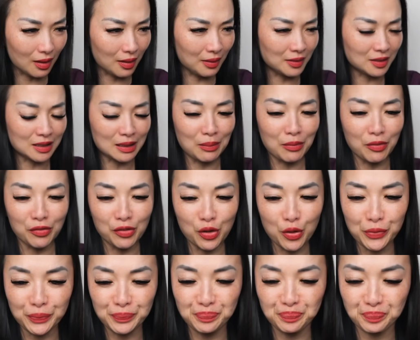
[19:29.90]
some of
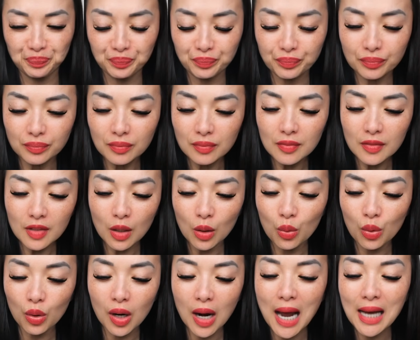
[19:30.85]
you
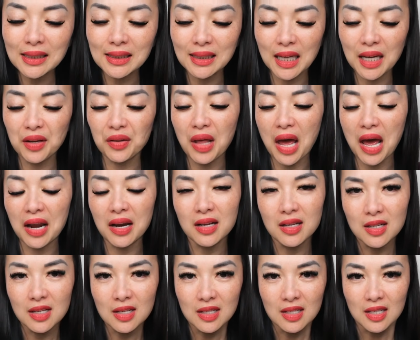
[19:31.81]
were asking, that
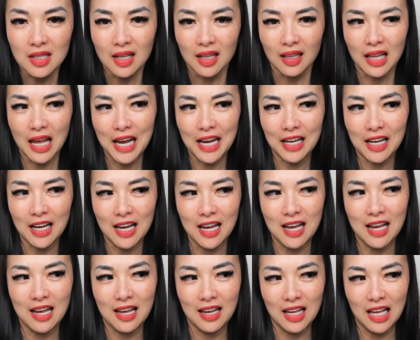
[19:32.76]
like,
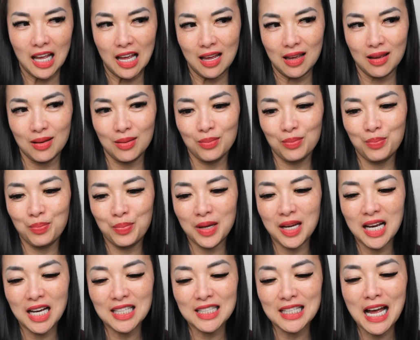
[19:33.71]

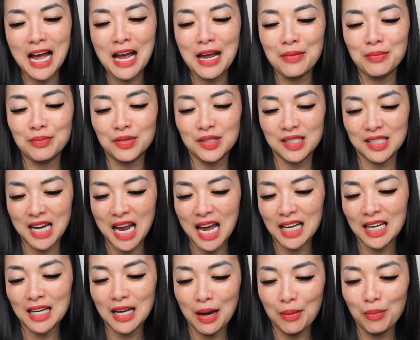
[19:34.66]
because I'm
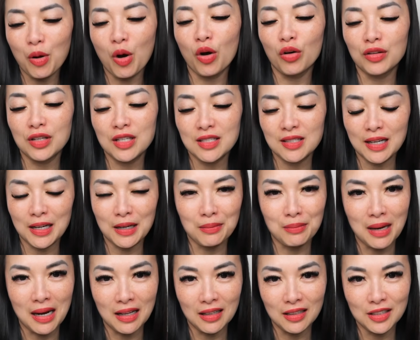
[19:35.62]
stacking up all these like
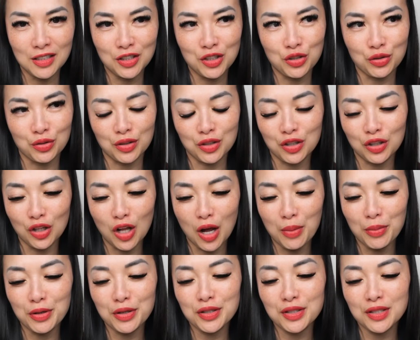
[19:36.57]
mileage or
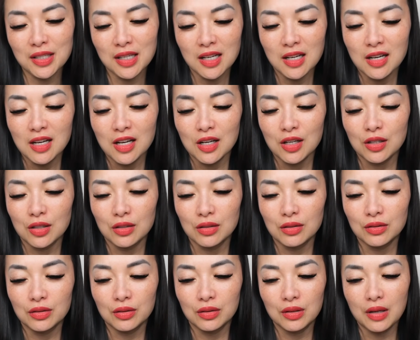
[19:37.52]
kilometers,
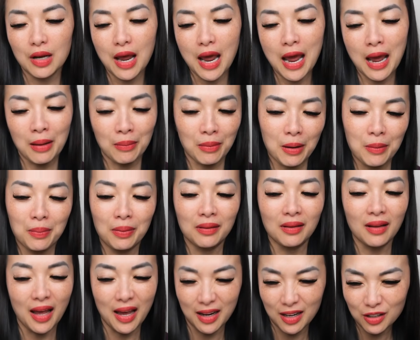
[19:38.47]
am I
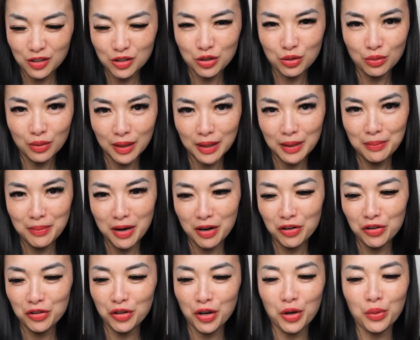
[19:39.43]
planning to run a
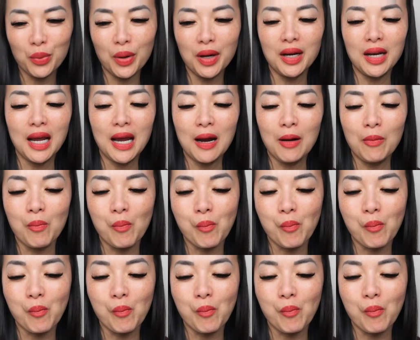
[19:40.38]
marathon one day?